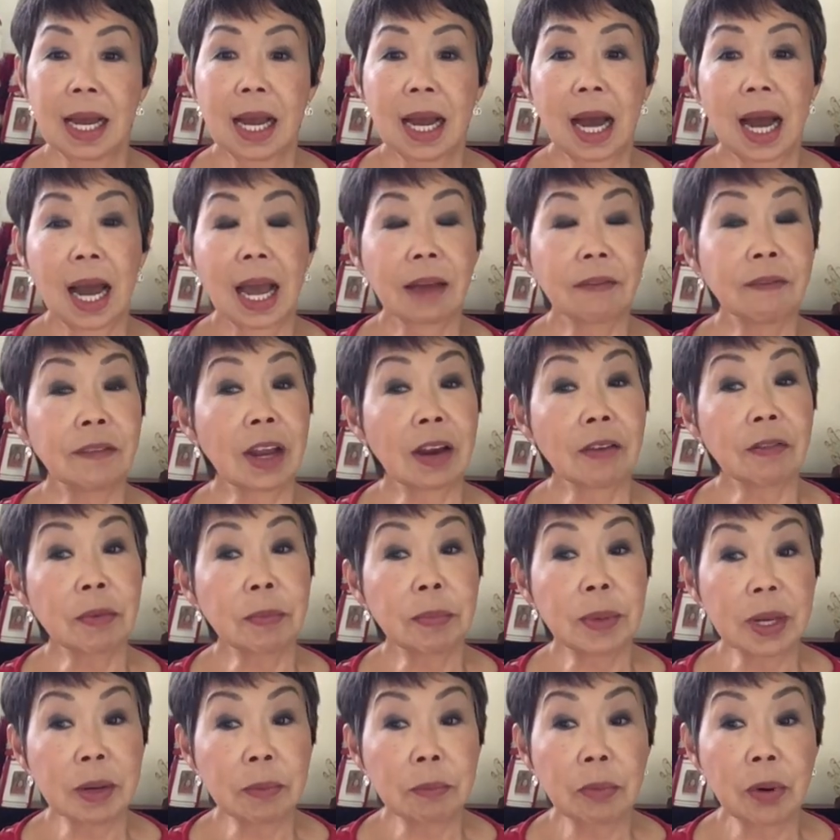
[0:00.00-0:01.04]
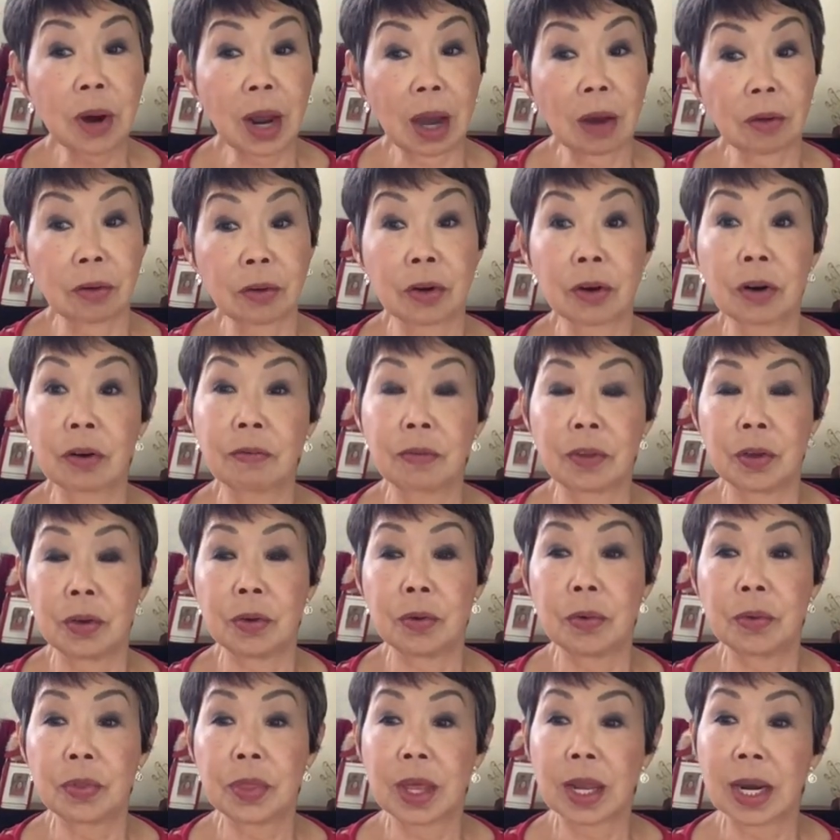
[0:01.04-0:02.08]
I have never been prouder of
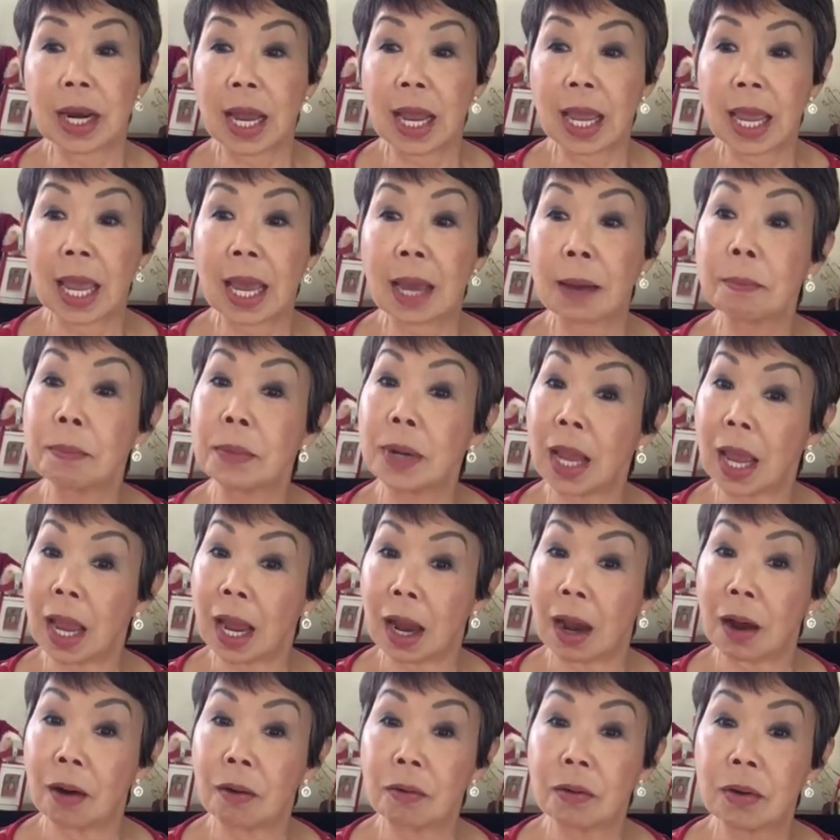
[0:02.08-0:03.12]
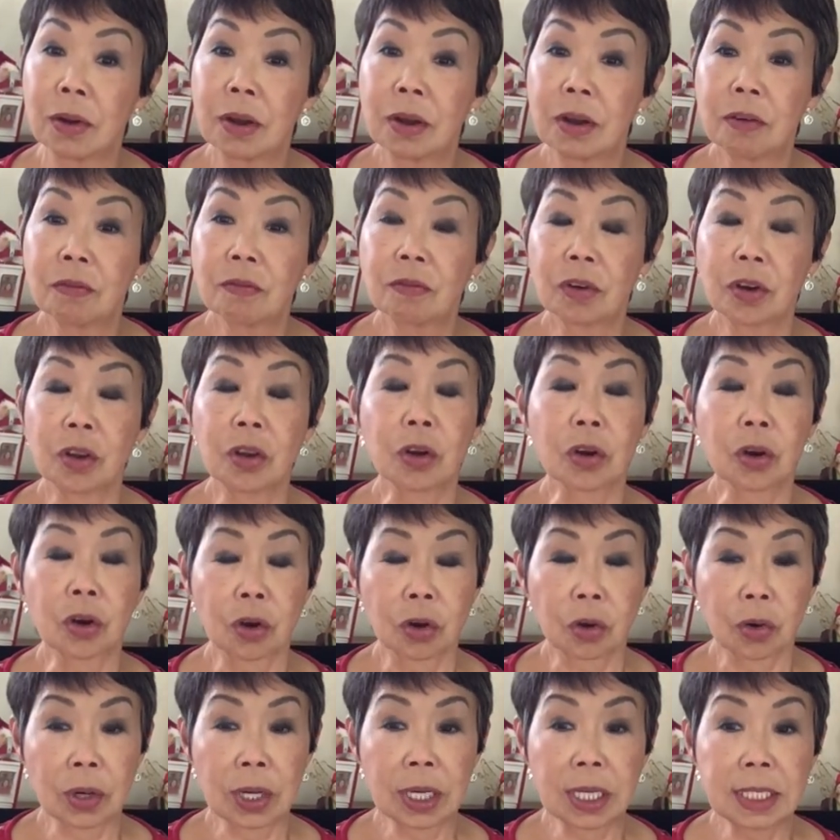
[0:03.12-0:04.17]
you than I am now for your
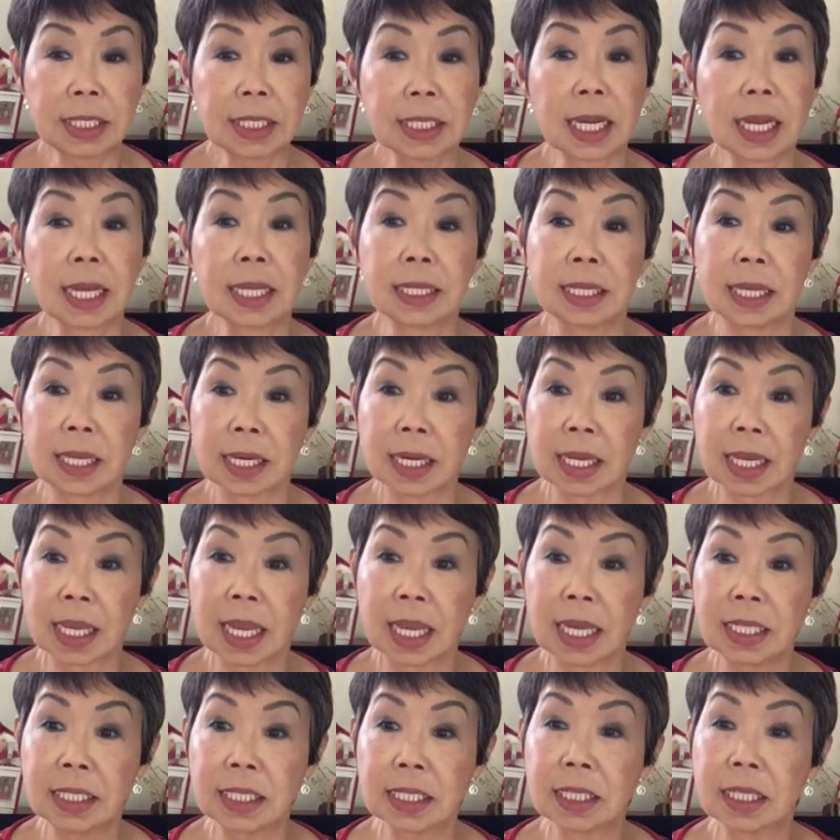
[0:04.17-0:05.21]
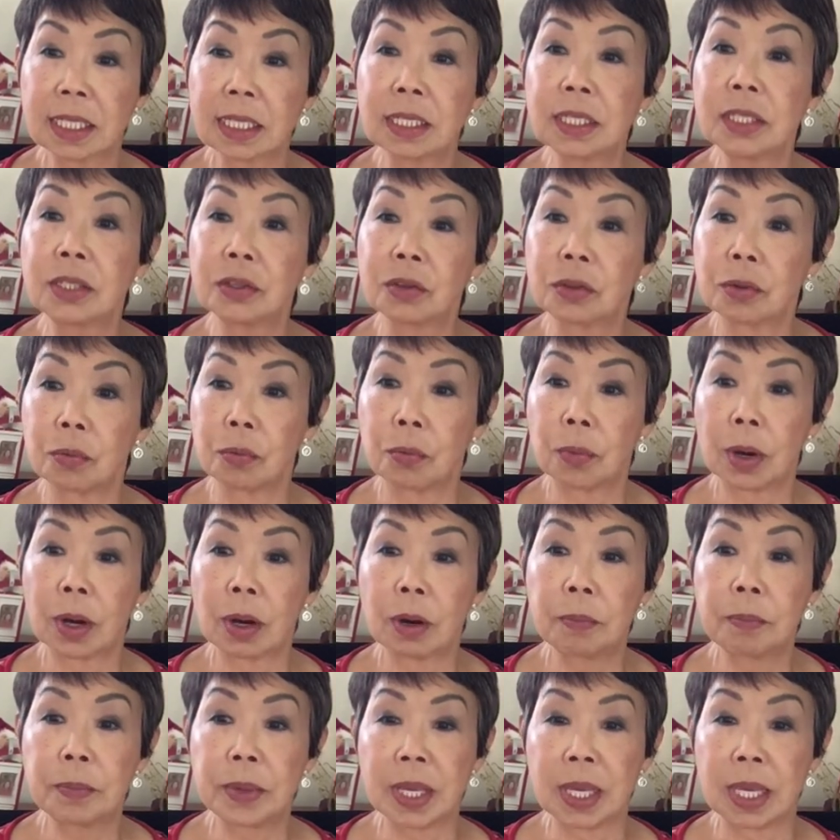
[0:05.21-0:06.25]
courage and dedication to the
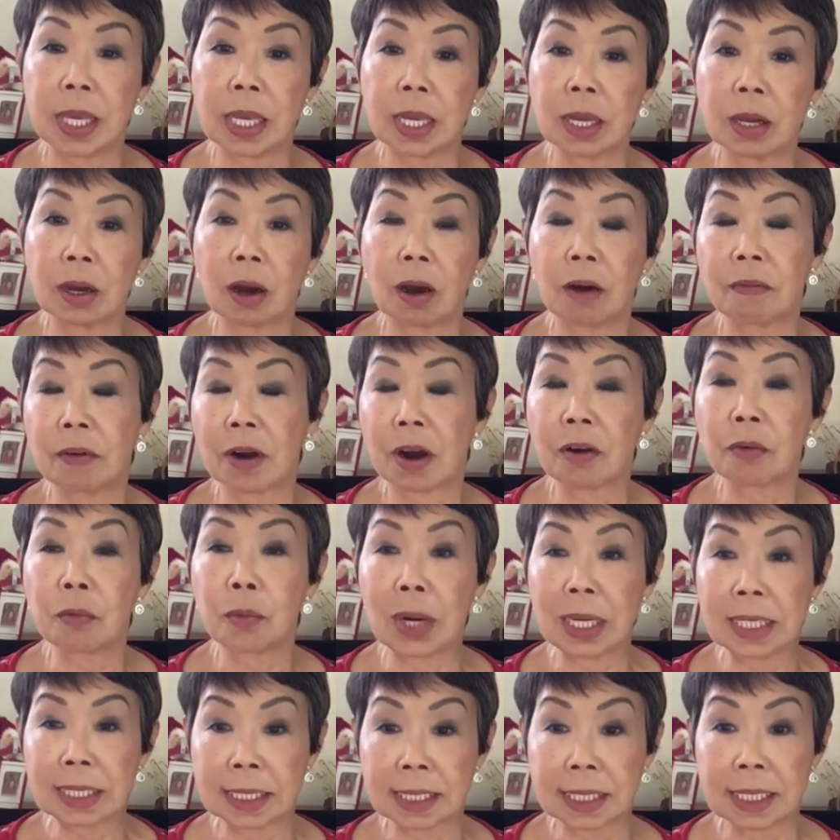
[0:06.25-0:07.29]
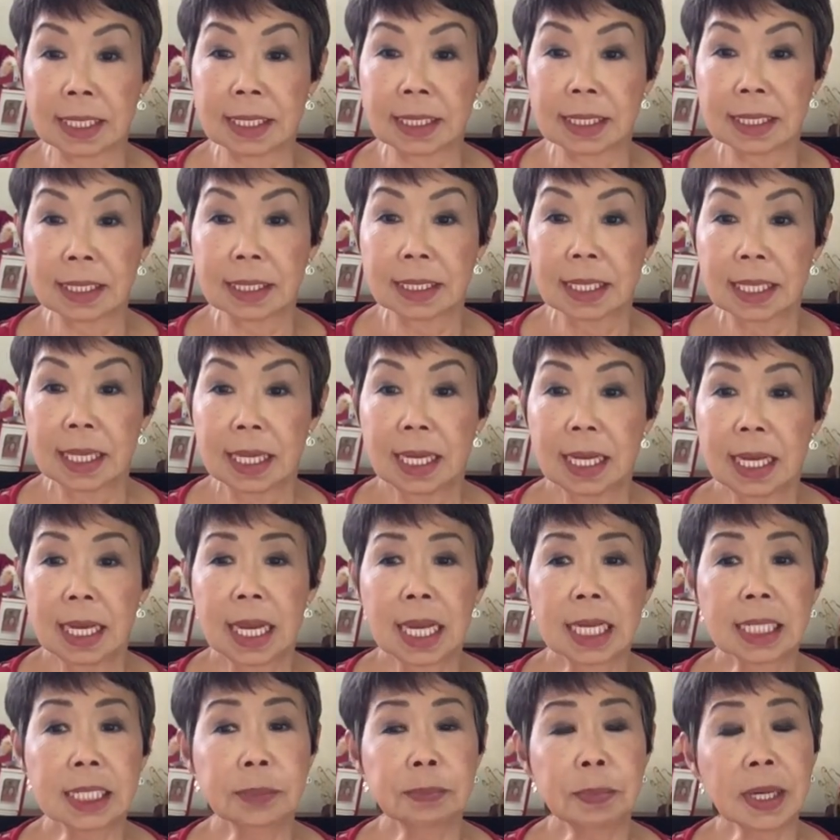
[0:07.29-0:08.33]
well-being of our residents,
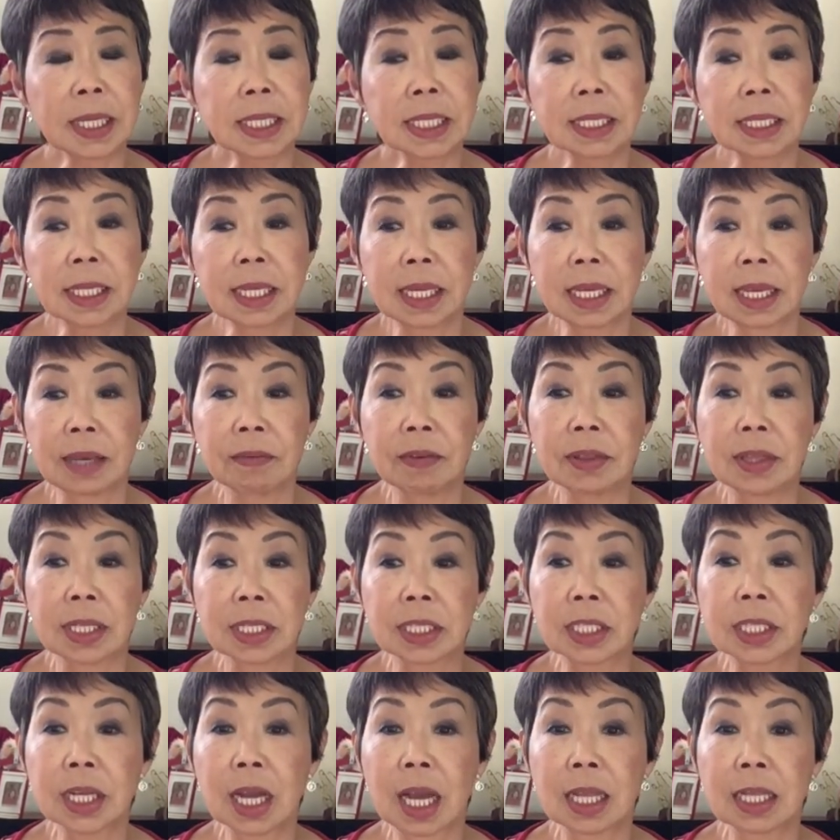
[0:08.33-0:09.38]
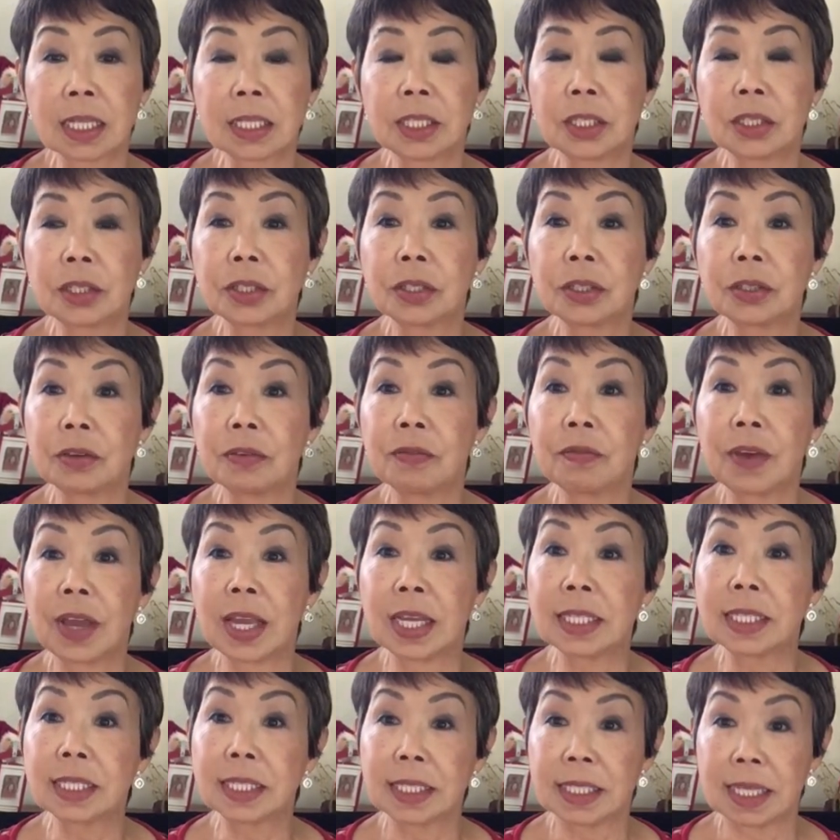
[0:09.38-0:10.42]
especially given the challenges you
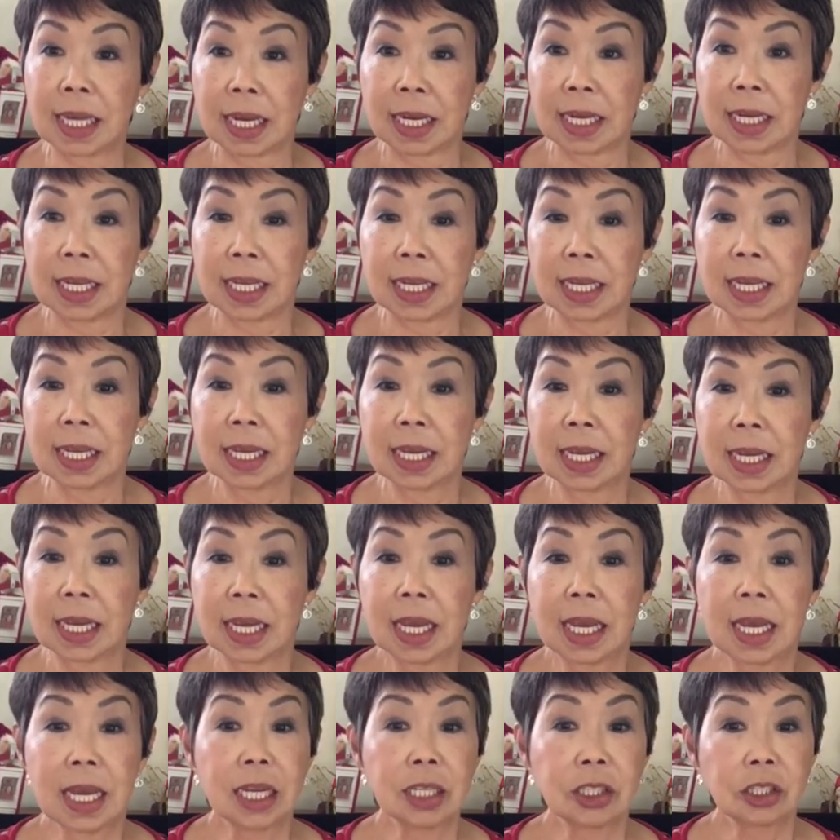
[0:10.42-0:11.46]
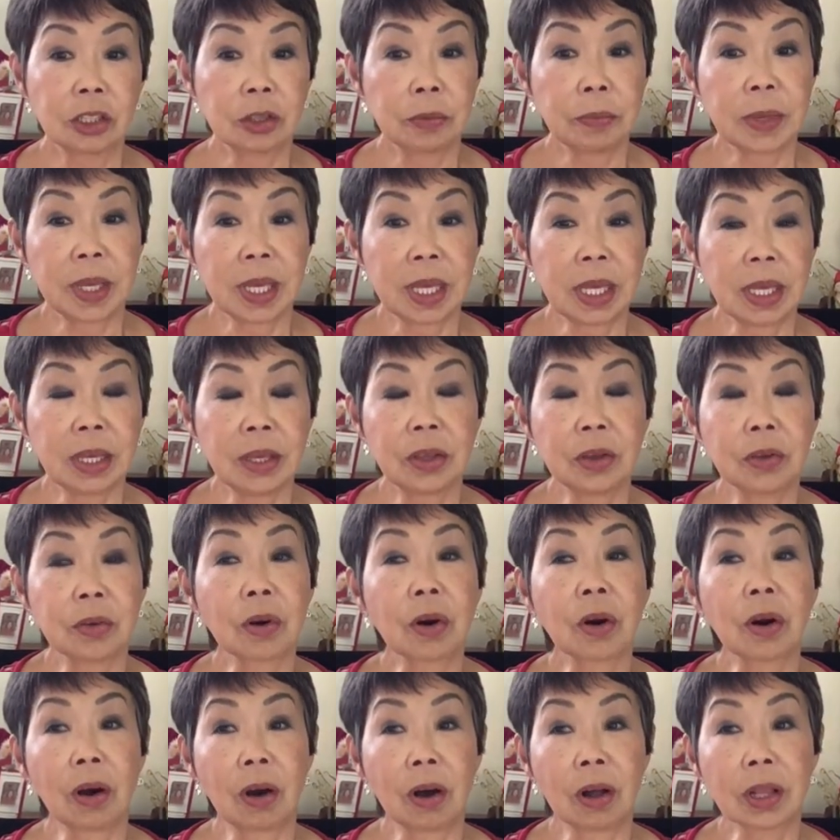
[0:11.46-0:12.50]
face daily. To me, you
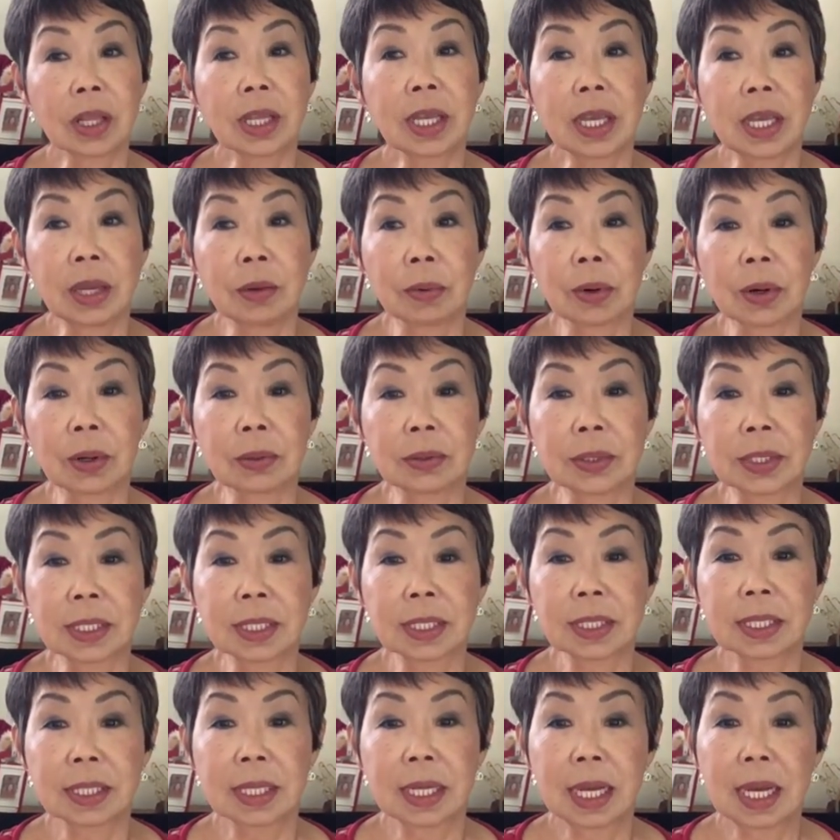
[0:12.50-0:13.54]
are all heroes.